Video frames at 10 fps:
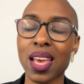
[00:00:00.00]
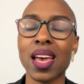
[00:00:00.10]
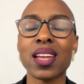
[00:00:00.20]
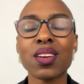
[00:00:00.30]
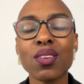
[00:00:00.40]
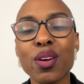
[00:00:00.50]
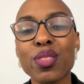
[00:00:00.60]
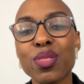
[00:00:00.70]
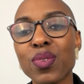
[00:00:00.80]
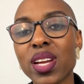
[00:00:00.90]
And here are
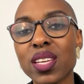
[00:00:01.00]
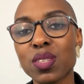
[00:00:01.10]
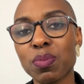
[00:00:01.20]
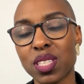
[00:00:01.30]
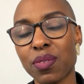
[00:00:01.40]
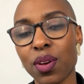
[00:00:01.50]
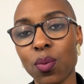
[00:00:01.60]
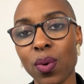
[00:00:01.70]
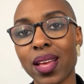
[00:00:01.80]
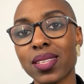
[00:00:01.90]
3
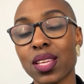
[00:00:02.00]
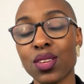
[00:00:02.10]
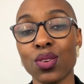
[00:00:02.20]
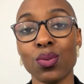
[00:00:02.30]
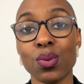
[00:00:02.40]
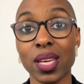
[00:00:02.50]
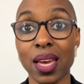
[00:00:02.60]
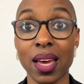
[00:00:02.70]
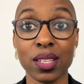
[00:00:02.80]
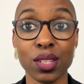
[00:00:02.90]
specific ways that you
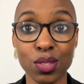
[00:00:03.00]
can